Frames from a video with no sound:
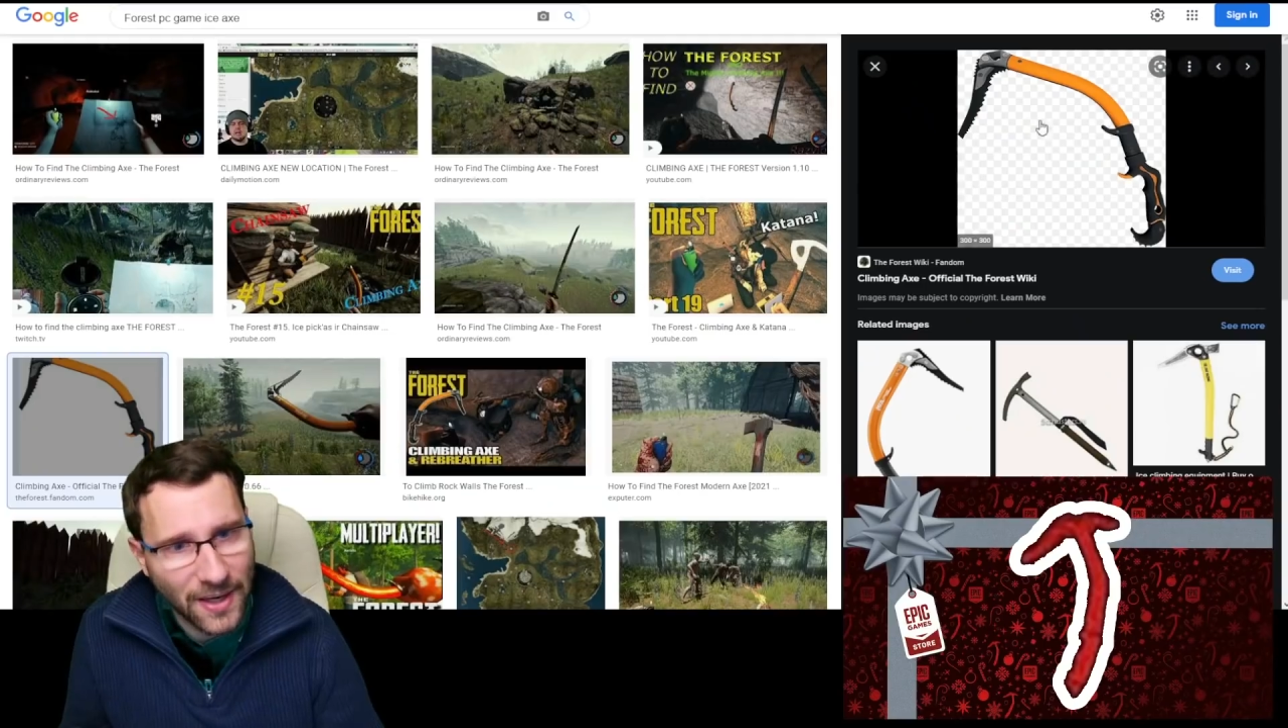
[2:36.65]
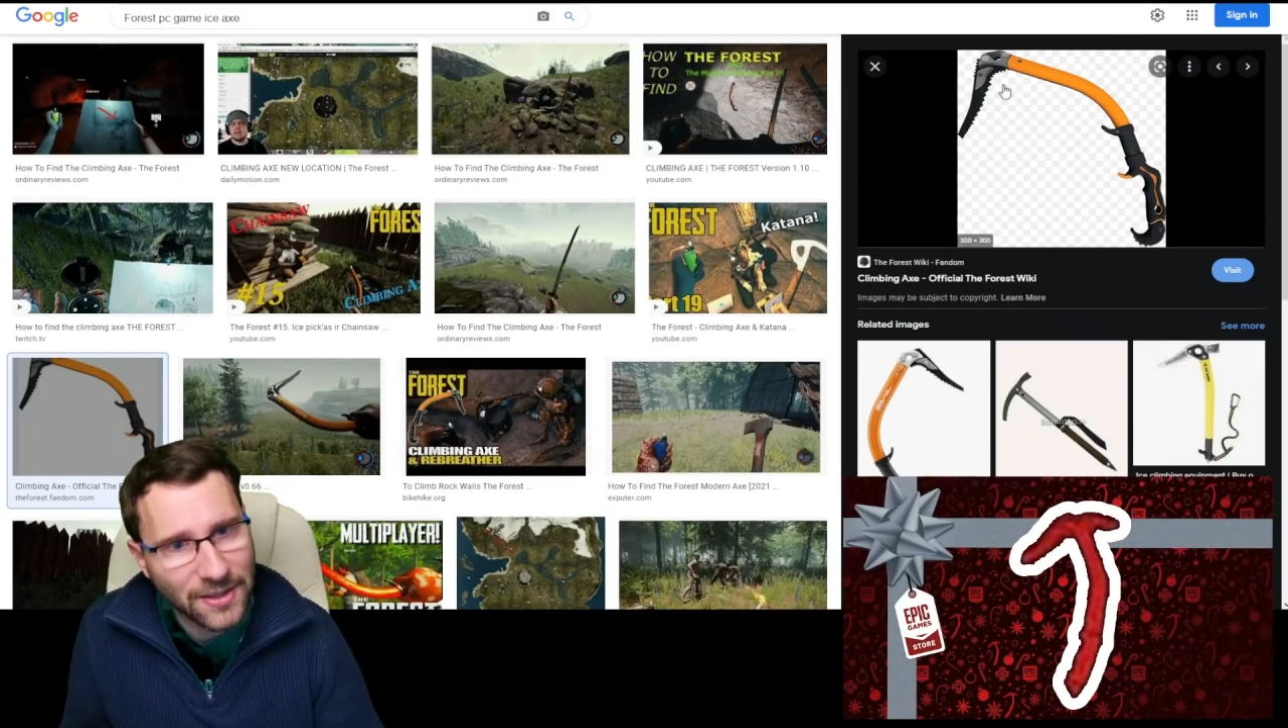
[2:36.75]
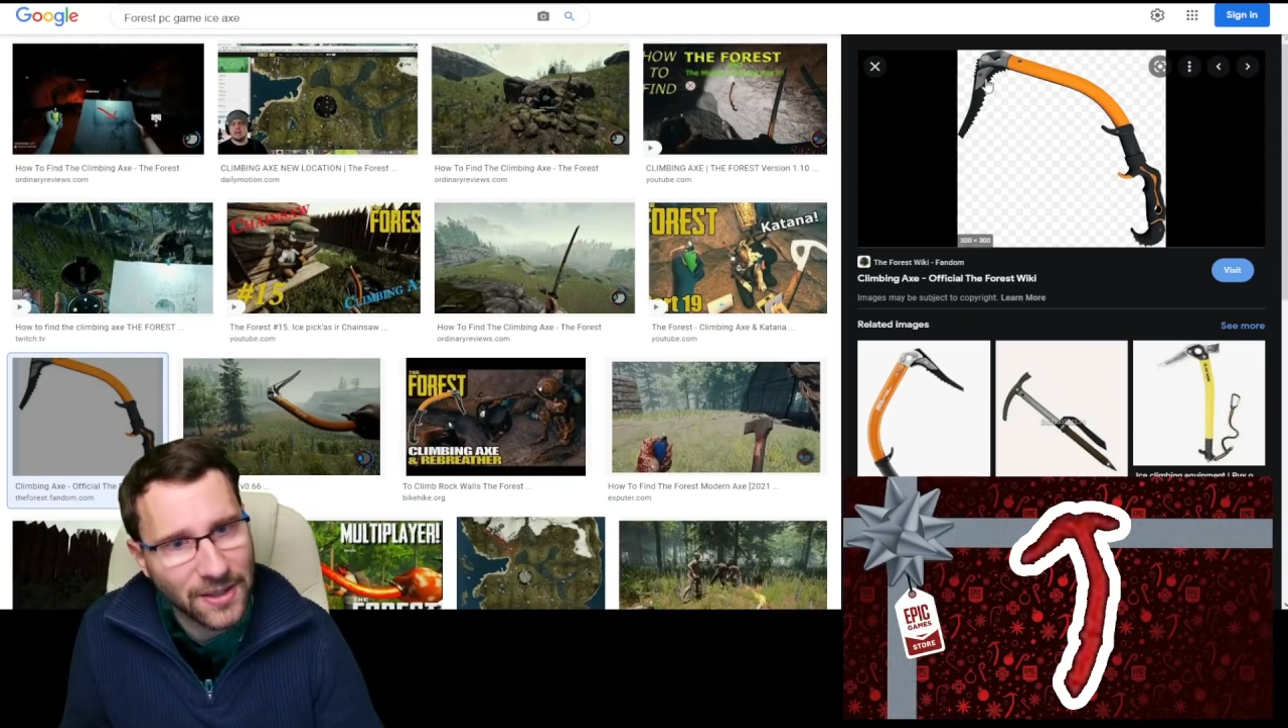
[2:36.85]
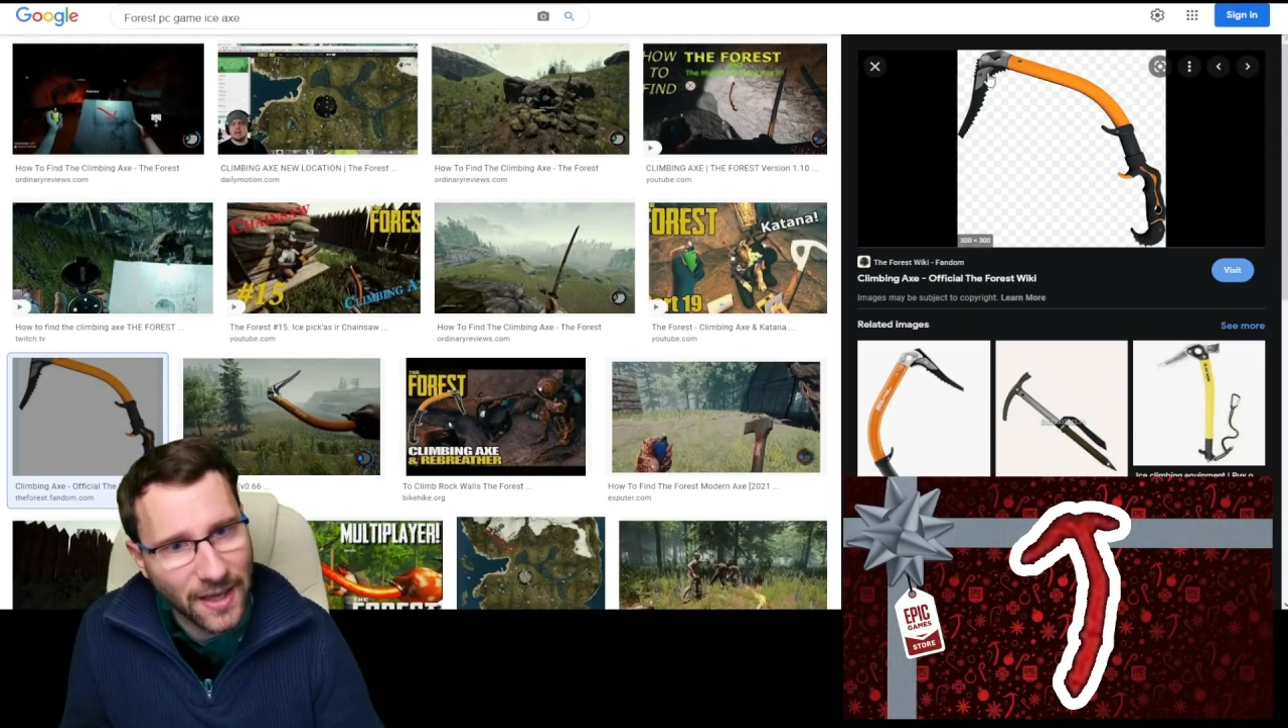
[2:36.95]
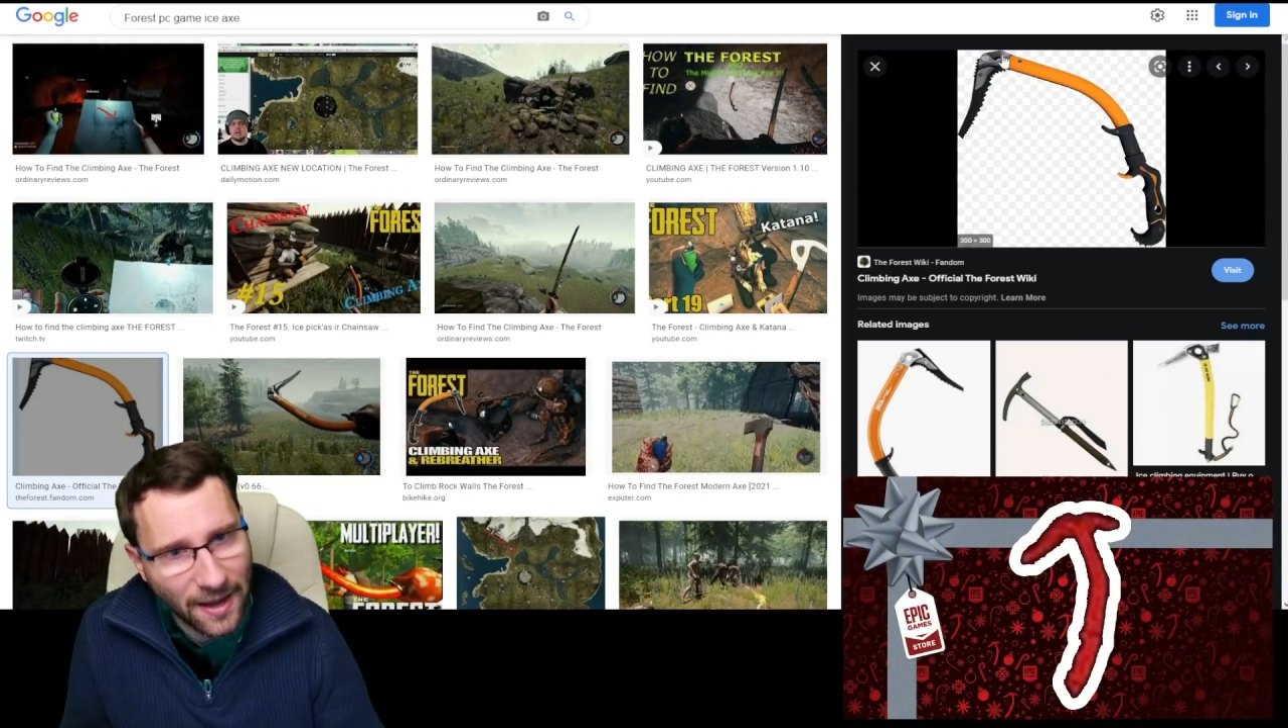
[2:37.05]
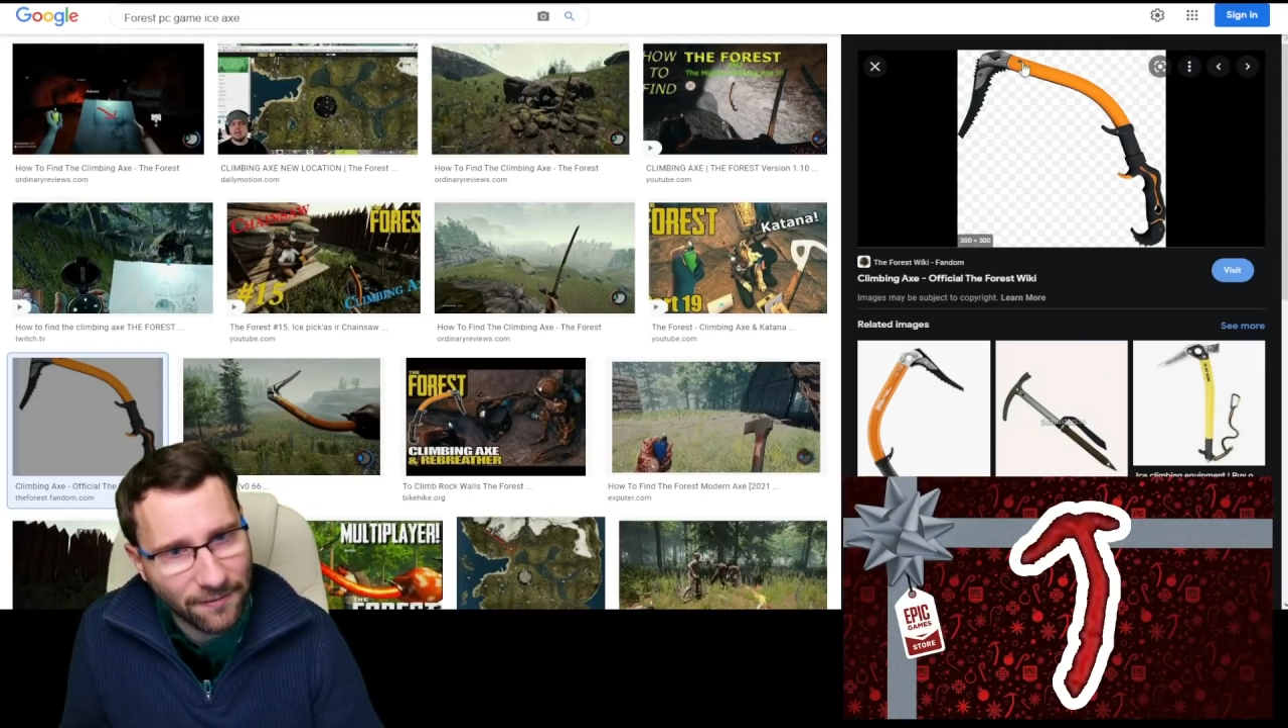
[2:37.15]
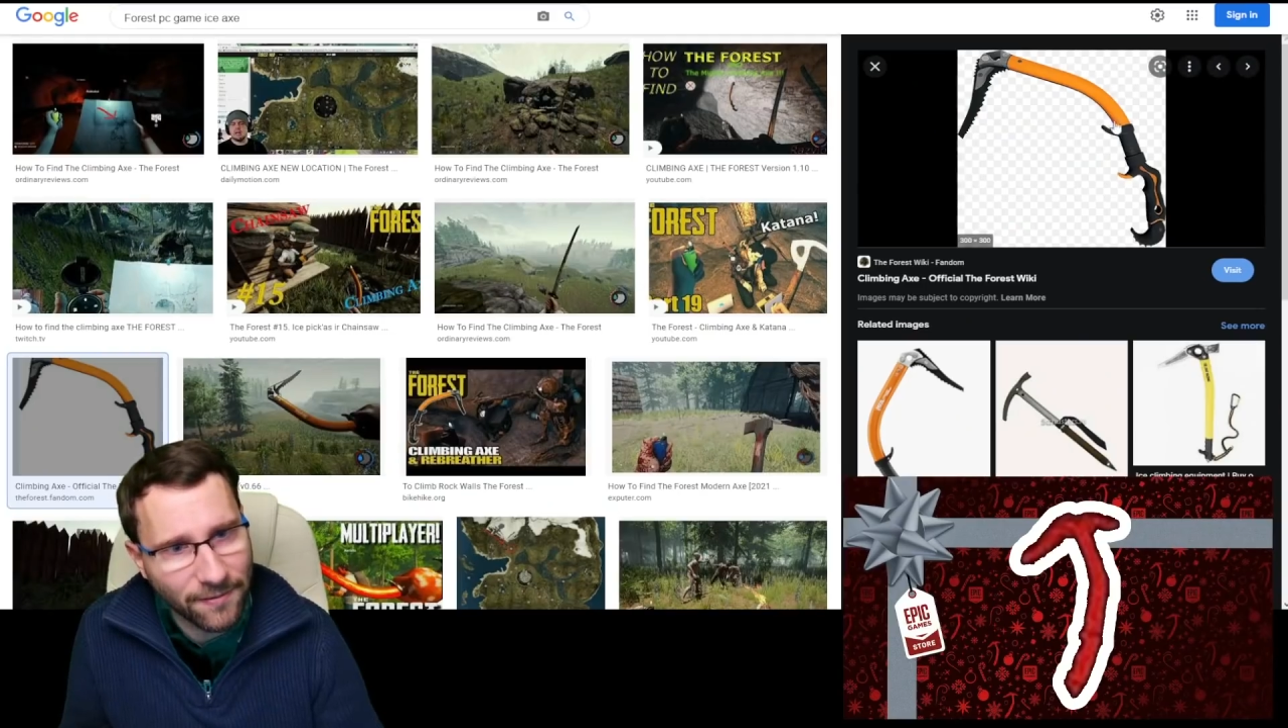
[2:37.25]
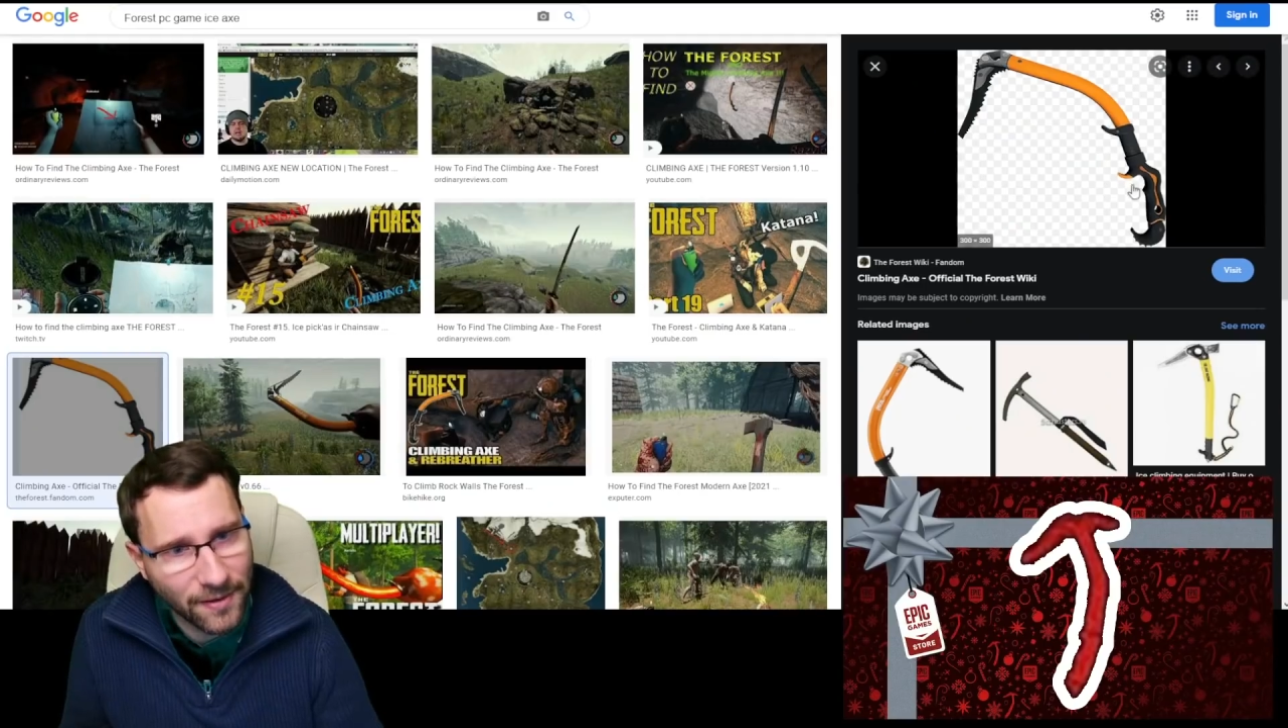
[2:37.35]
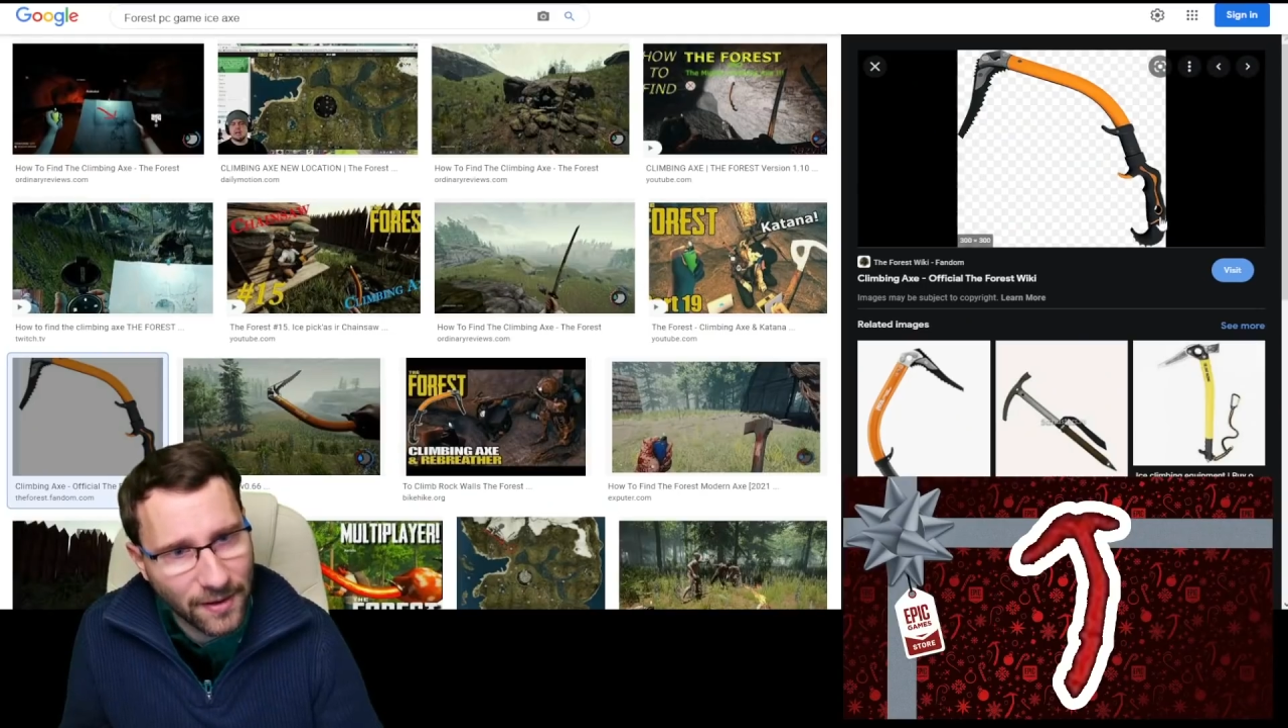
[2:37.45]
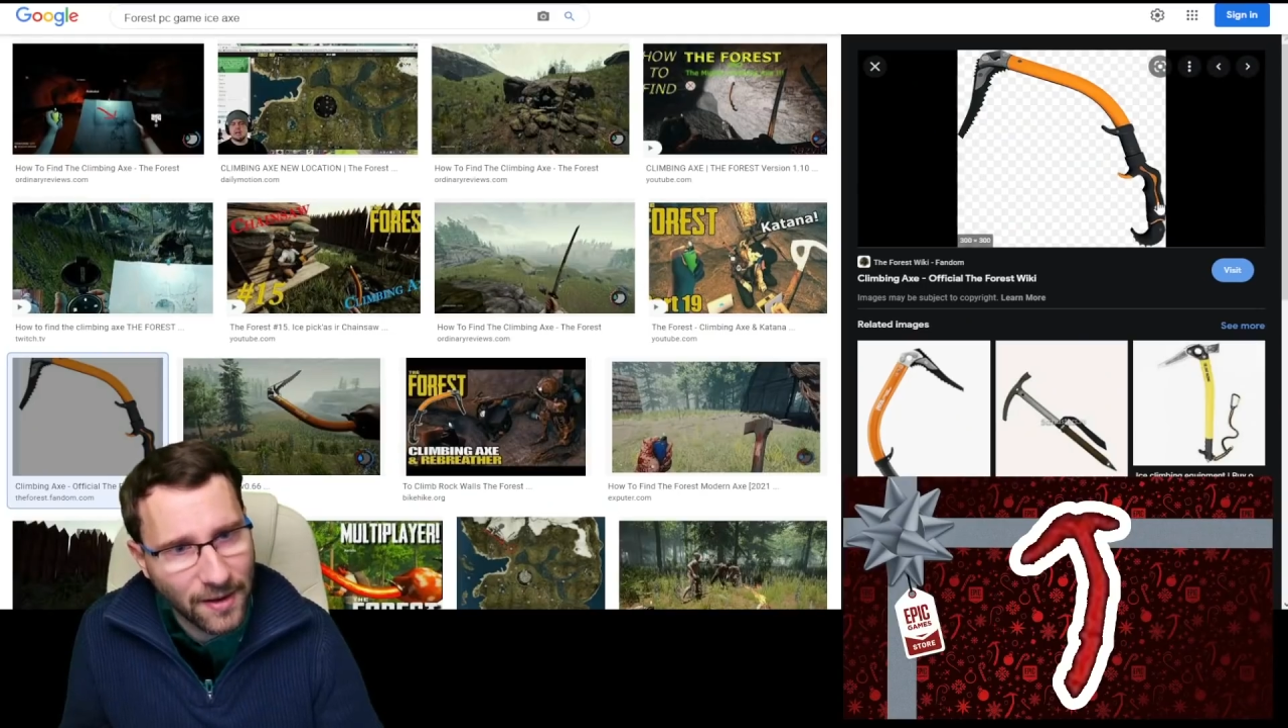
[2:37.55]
actually have